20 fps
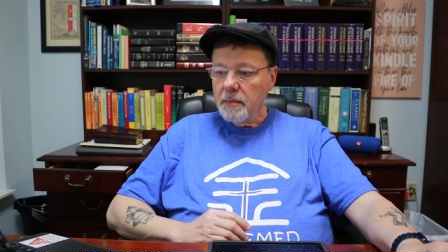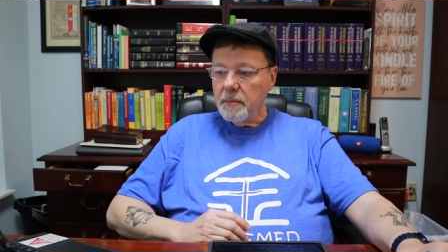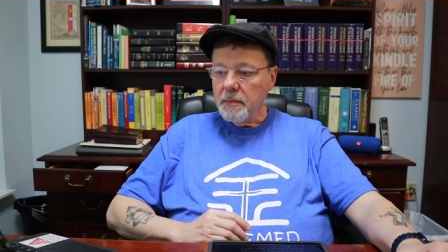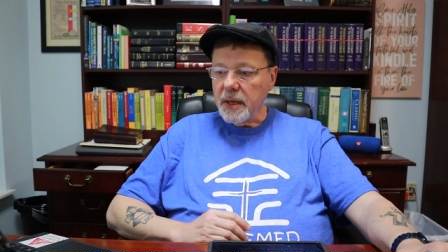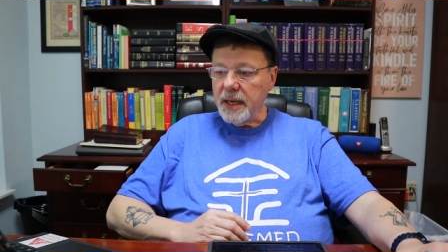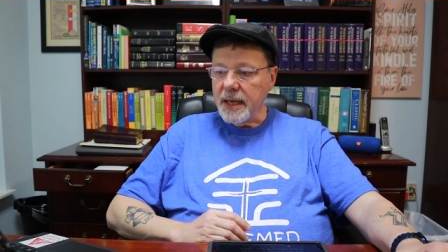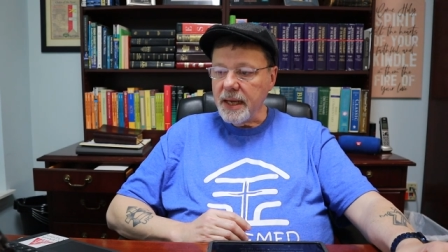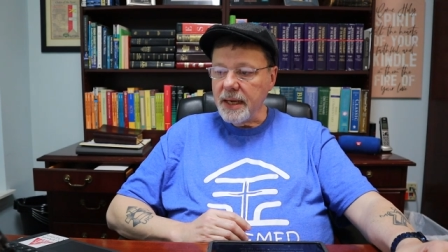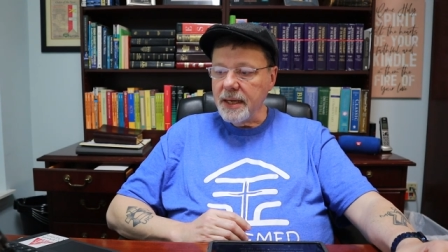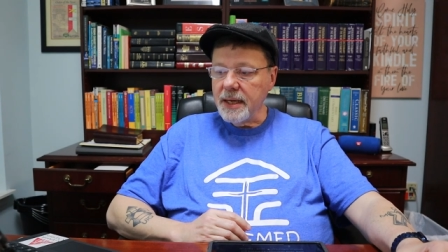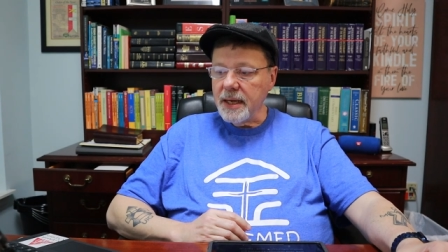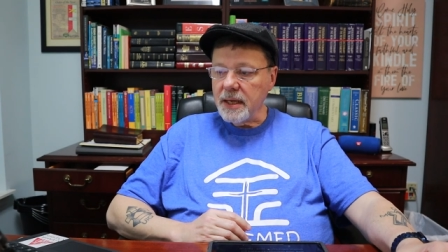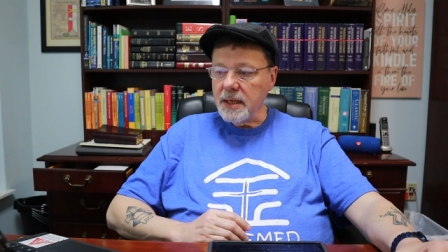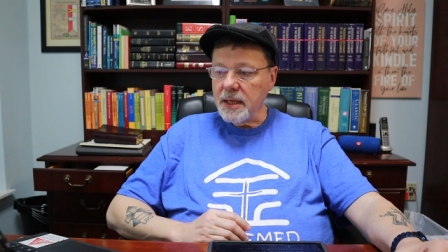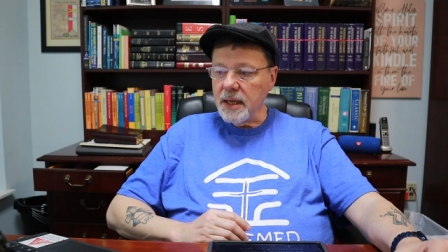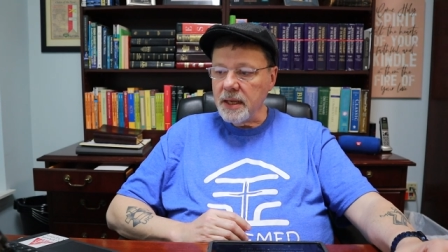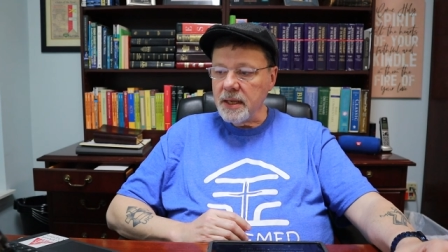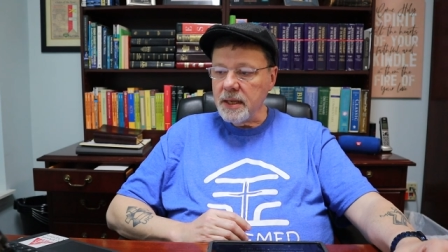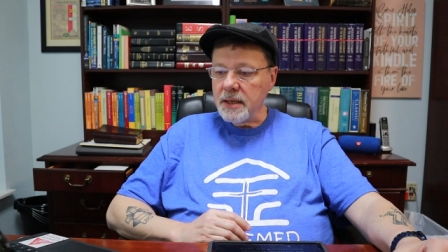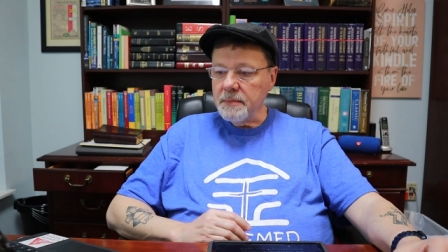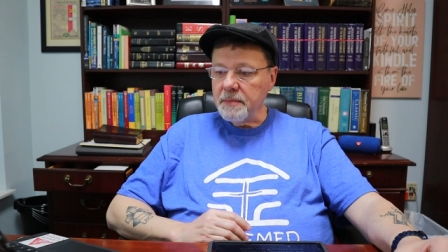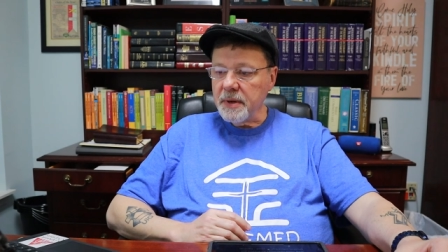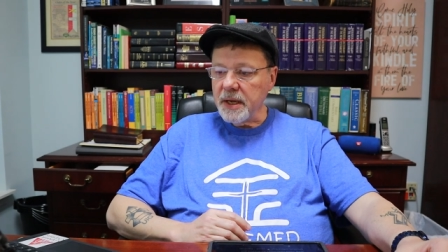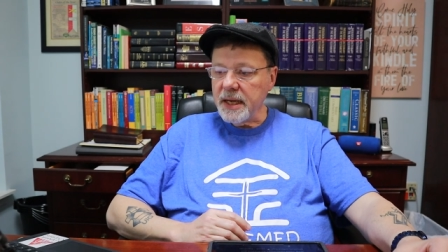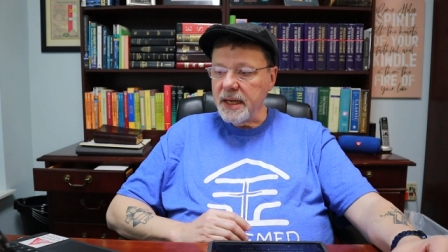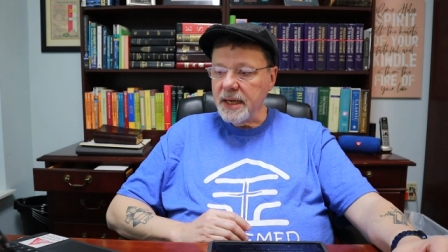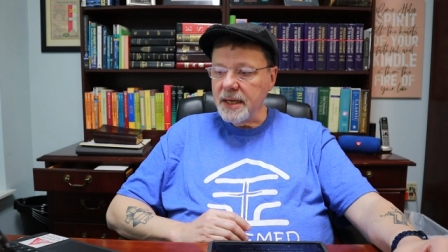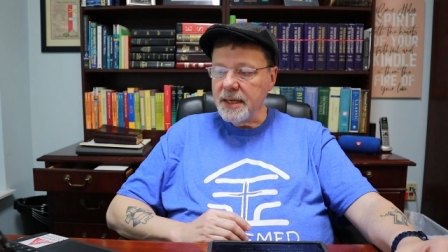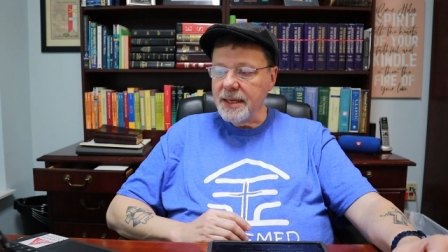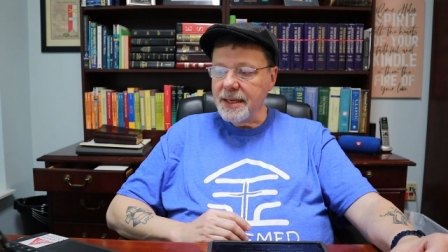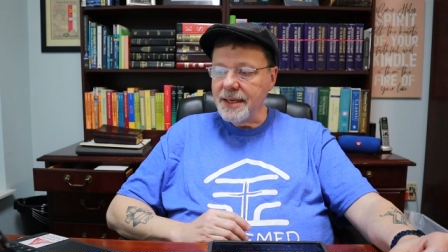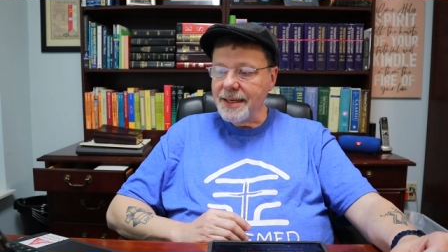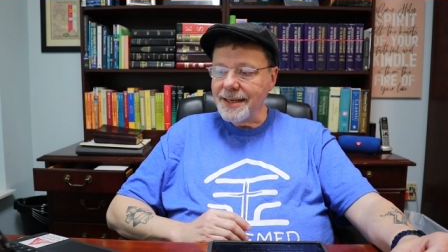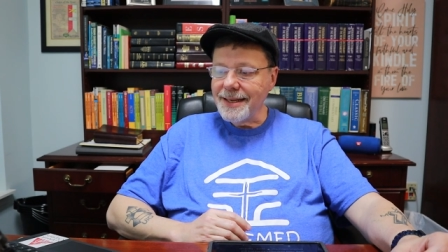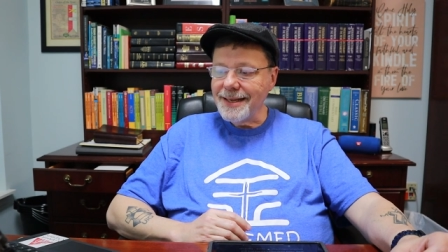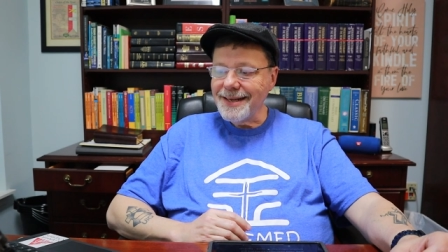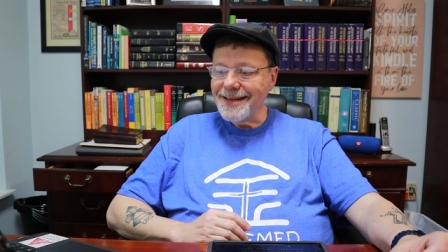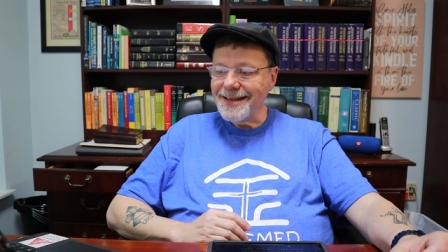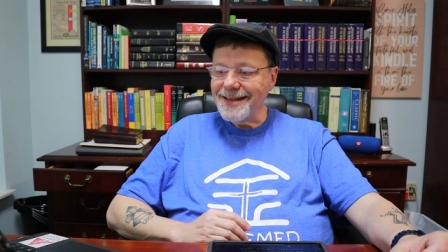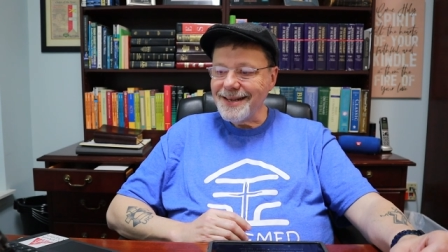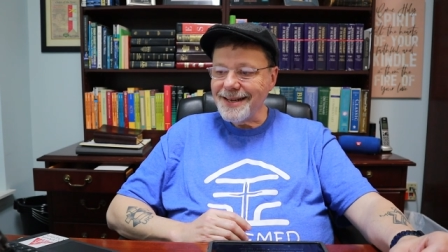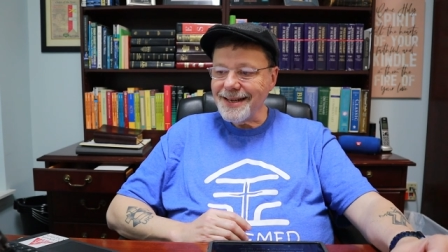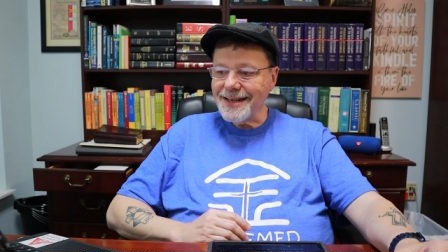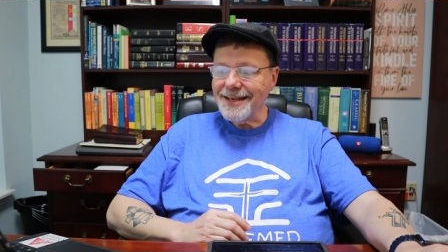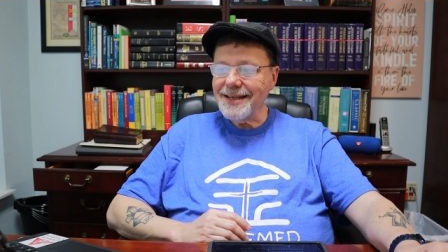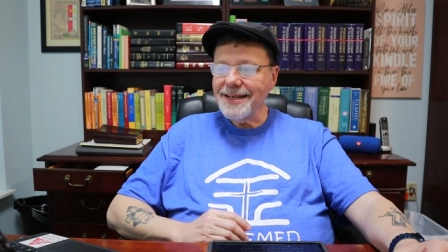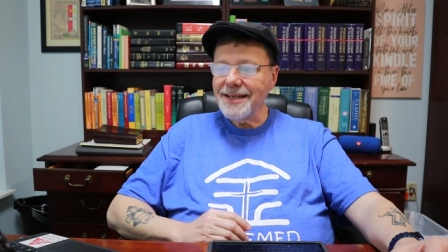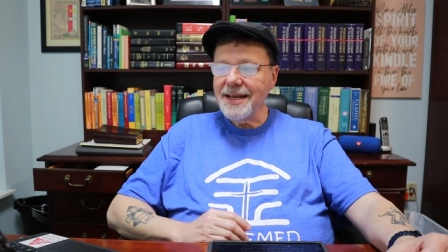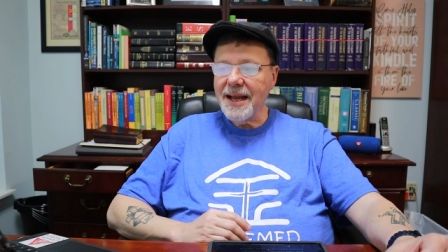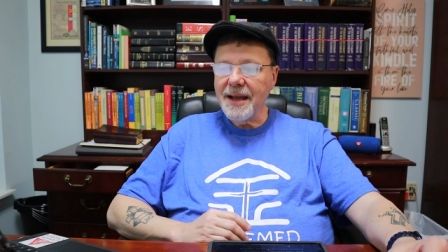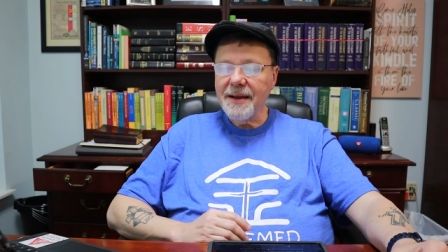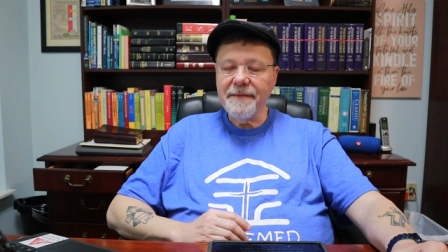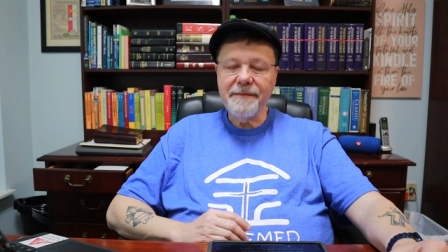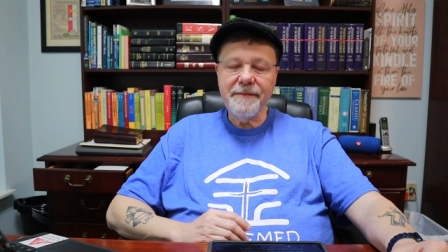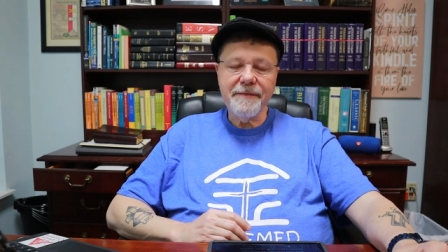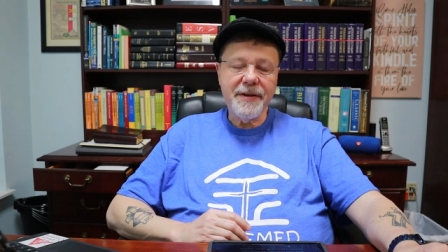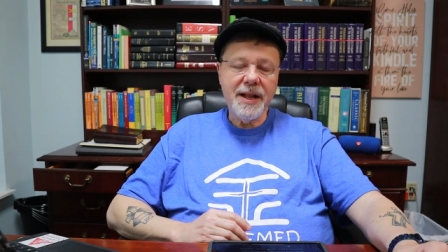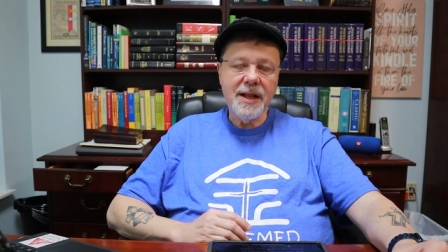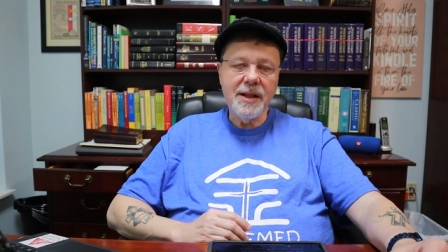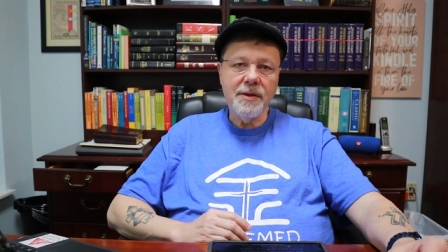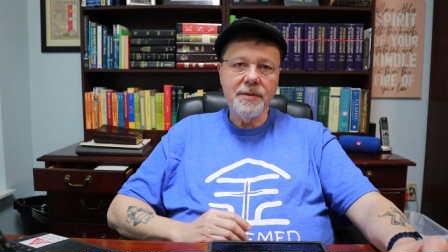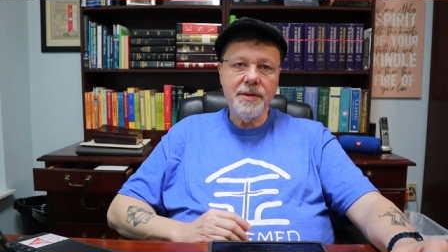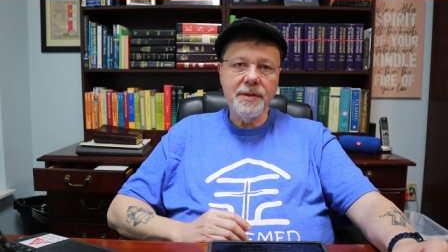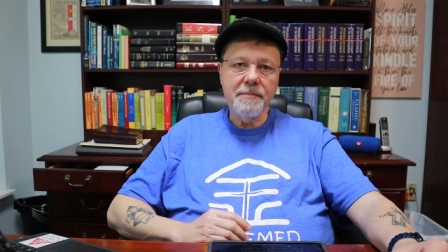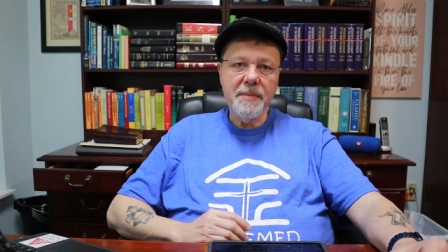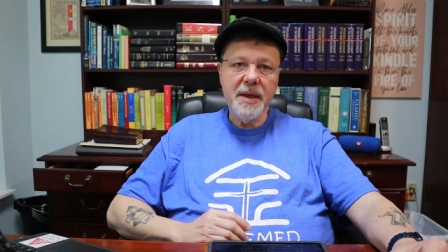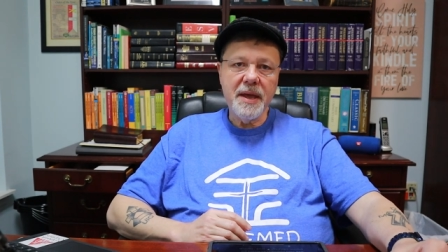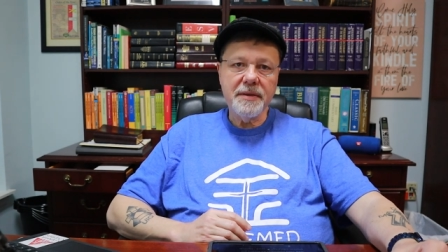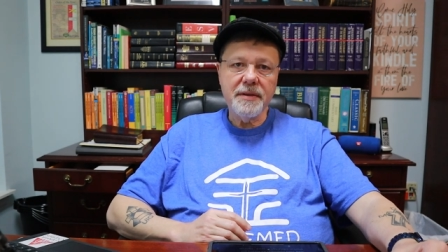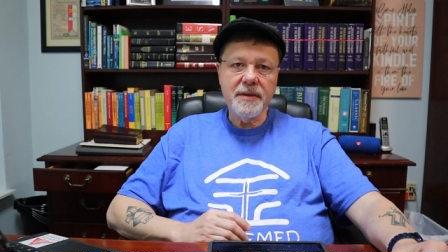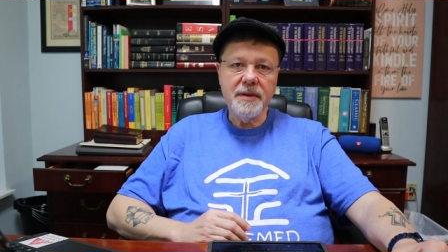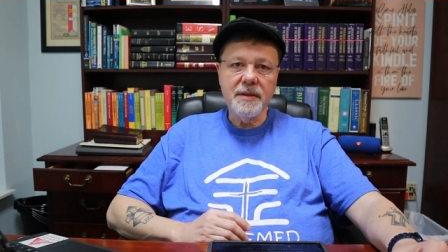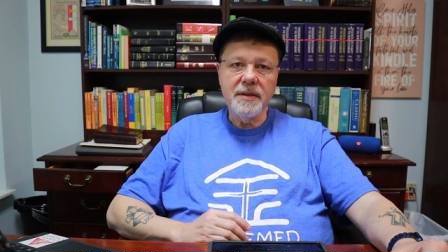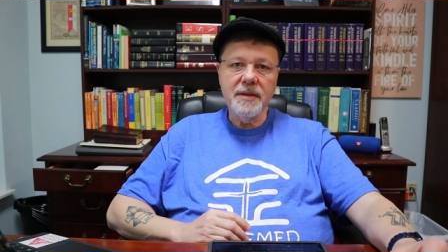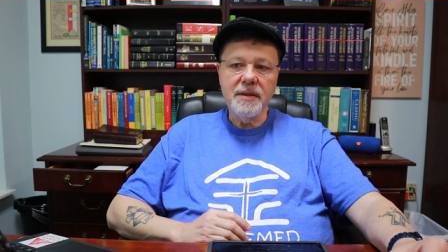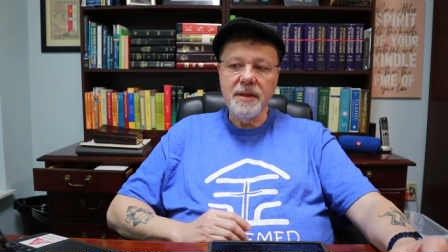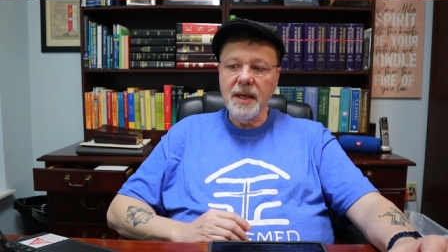but he does not follow the method